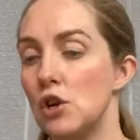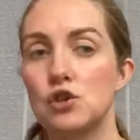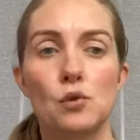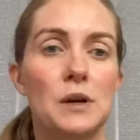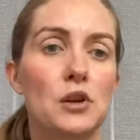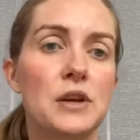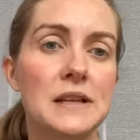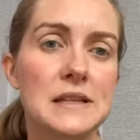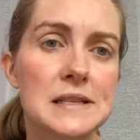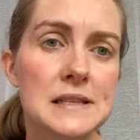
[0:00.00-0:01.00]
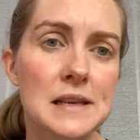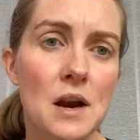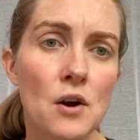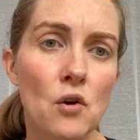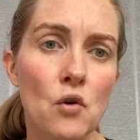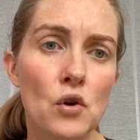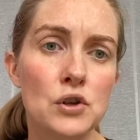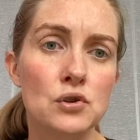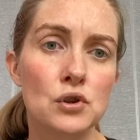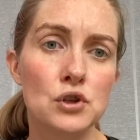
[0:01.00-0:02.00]
So we're looking to start on,
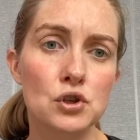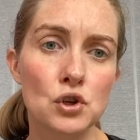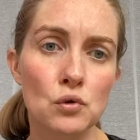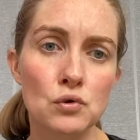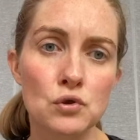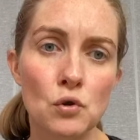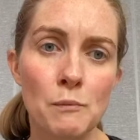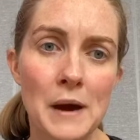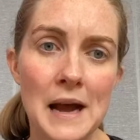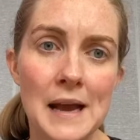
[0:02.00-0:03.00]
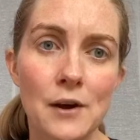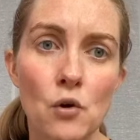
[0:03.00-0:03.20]
so the schools go back